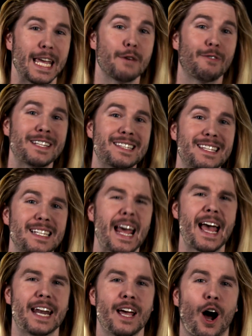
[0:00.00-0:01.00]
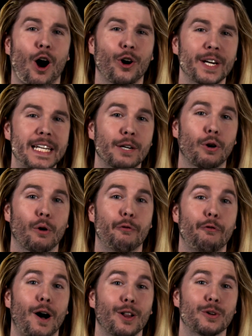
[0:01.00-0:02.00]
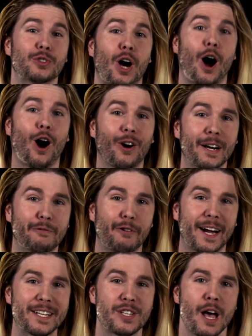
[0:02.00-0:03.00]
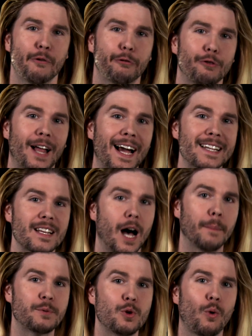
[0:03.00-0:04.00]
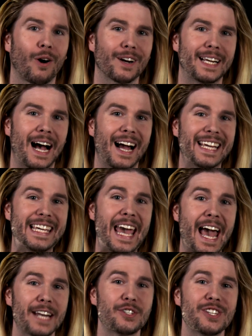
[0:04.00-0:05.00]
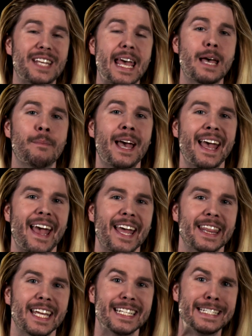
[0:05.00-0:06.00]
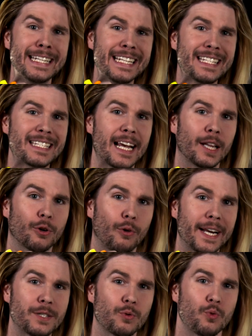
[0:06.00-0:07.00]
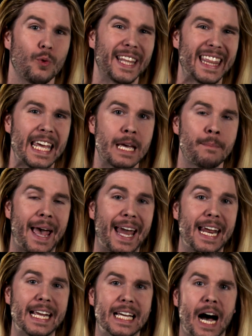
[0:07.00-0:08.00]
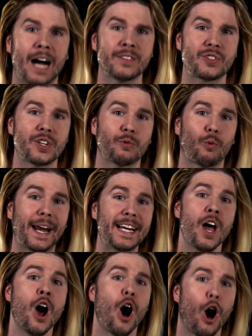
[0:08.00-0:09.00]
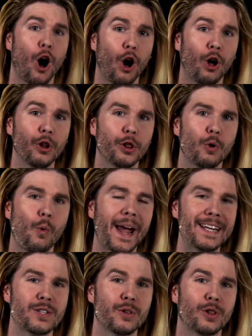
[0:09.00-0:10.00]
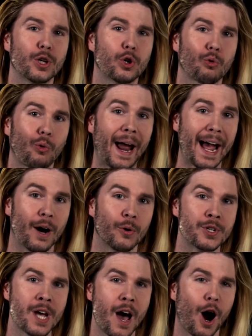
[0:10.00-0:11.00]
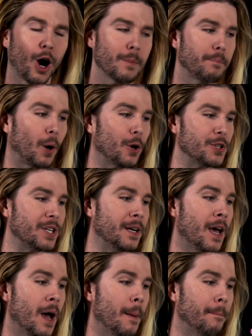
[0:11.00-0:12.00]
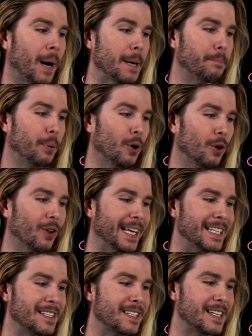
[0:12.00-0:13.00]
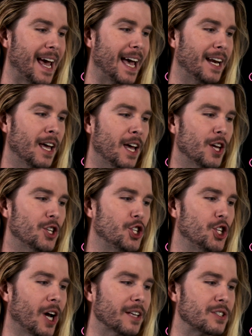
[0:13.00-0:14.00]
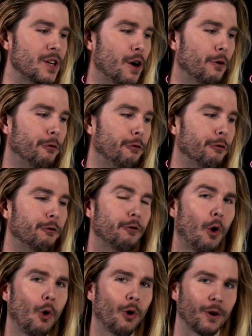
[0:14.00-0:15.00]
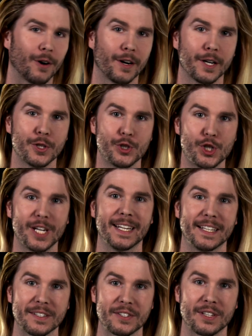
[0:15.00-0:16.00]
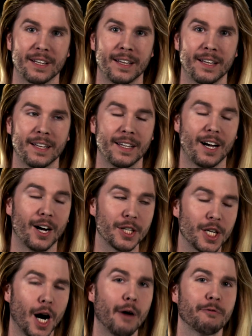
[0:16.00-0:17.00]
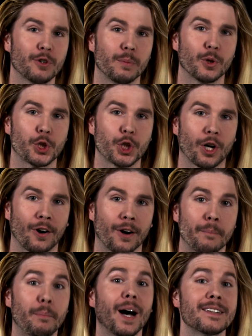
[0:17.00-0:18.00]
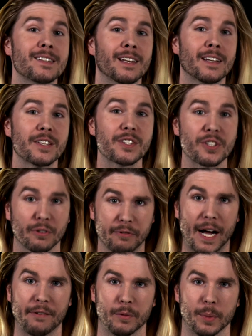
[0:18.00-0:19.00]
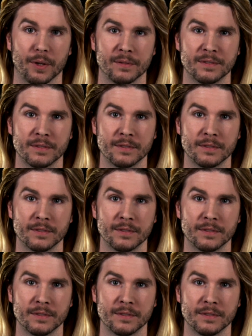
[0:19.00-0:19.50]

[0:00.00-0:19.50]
If instead our hero follows our advice, flies up to our guy, catches him, and then decelerates with him at a constant rate all the way to the ground, our person might pull instead just four G's. Uncomfortable, sure, but survivable.